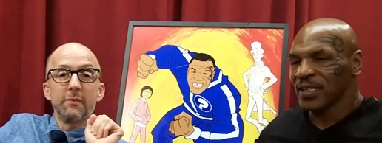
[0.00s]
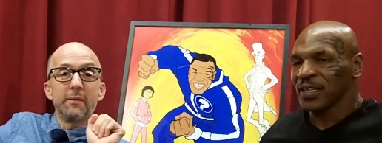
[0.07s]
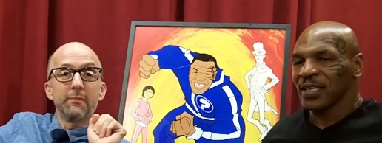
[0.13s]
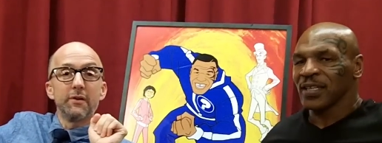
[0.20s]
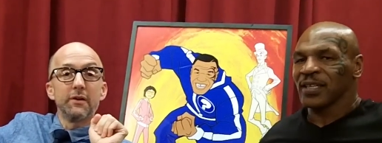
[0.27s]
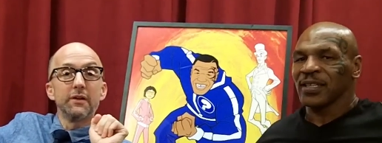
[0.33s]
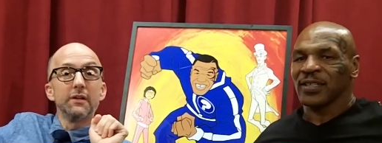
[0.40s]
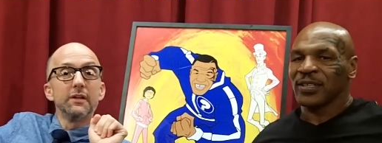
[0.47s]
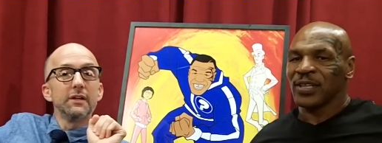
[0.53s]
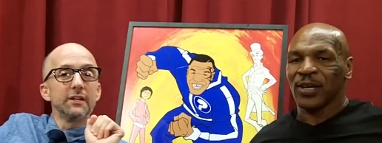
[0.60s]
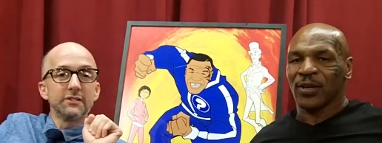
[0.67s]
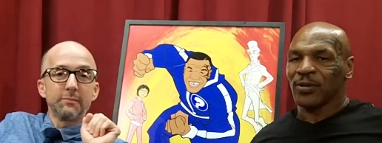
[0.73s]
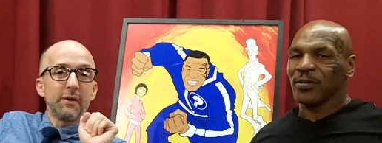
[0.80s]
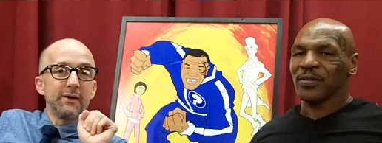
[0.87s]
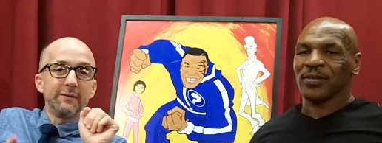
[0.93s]
Speaker 1: remember. No.
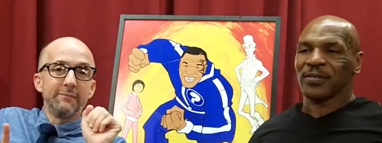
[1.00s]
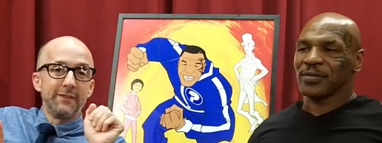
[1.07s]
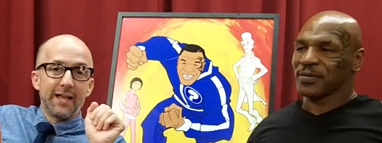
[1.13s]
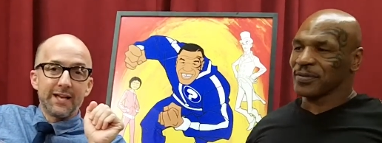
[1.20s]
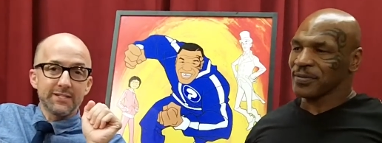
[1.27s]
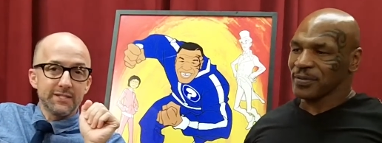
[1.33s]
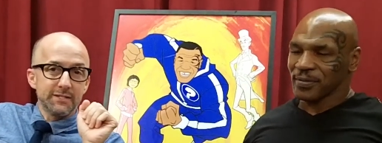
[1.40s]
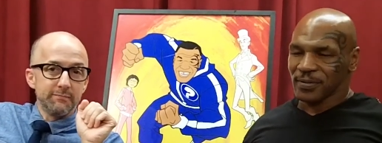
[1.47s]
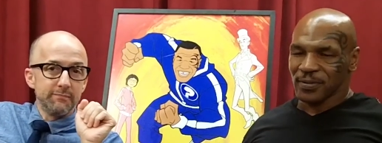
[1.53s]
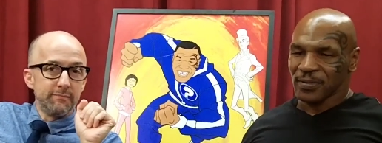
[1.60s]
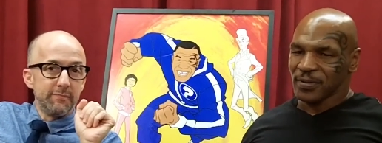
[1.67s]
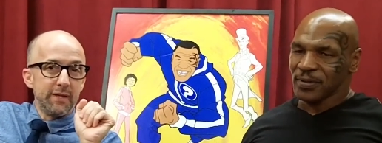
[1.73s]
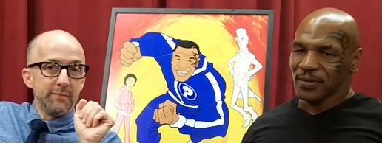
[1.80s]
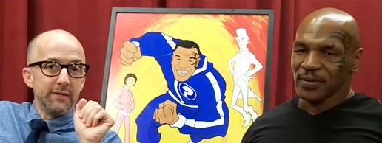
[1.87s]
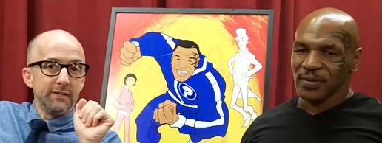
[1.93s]
probably lasted
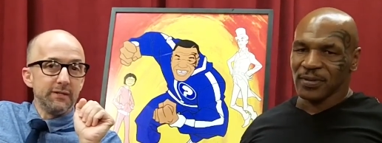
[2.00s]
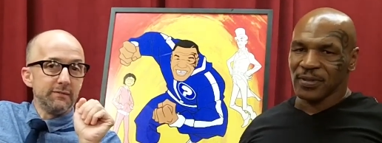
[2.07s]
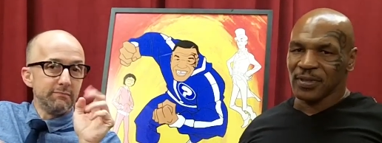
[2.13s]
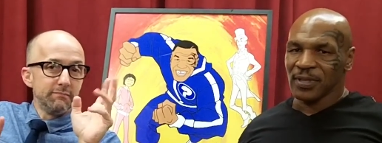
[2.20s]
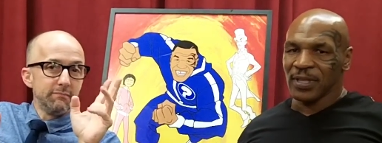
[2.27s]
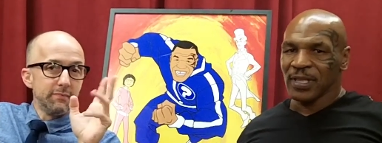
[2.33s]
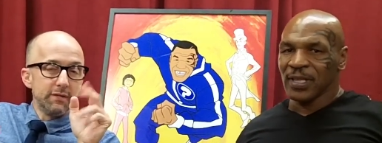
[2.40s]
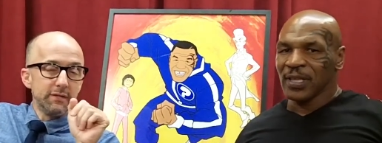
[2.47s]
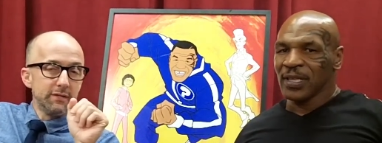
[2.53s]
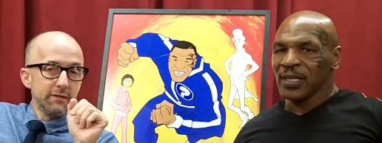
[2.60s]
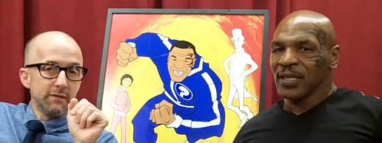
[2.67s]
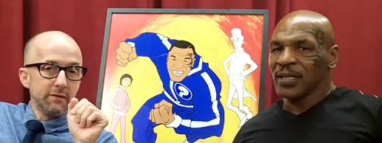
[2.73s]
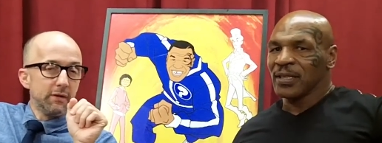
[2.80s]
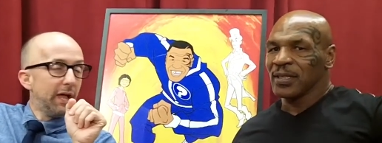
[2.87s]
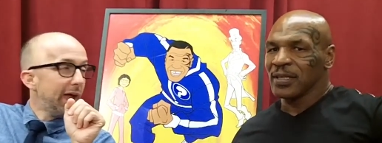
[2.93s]
maybe
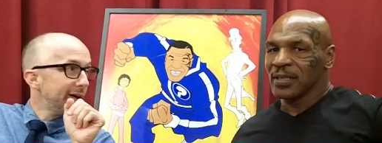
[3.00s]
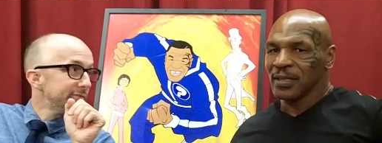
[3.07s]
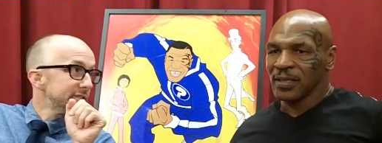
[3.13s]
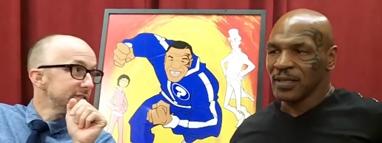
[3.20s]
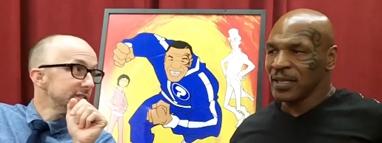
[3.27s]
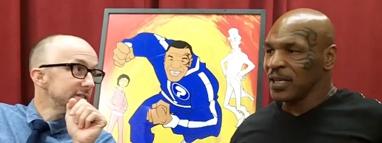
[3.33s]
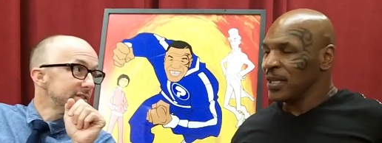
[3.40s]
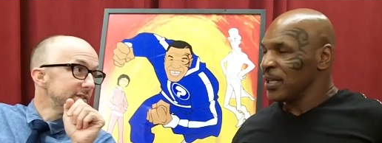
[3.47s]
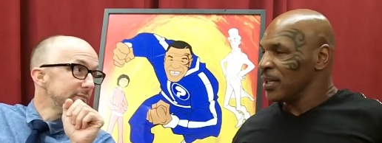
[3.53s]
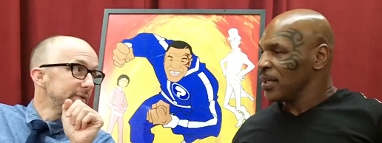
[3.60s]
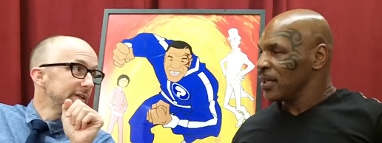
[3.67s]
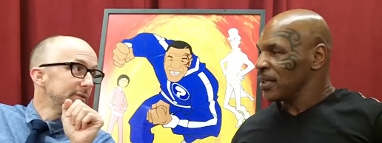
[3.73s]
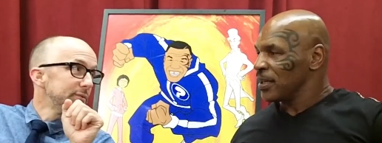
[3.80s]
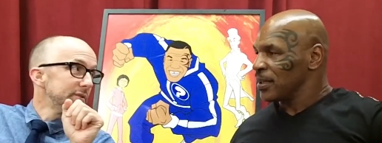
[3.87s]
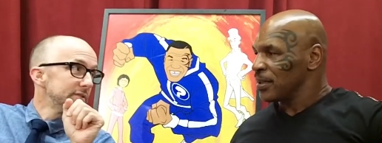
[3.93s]
uh, half a season,
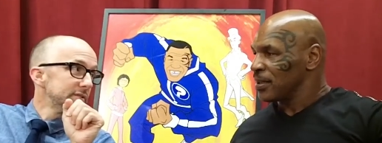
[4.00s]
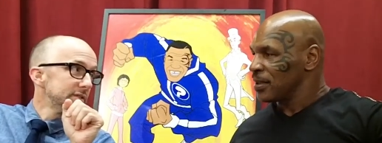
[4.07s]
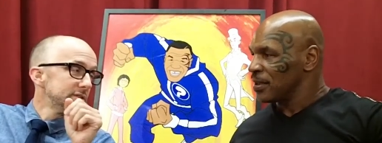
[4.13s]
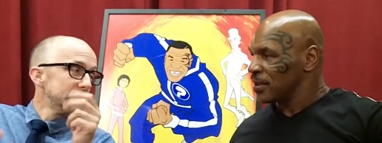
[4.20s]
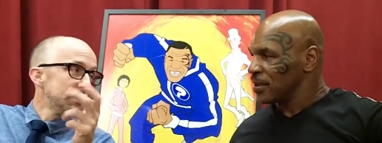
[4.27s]
but it was a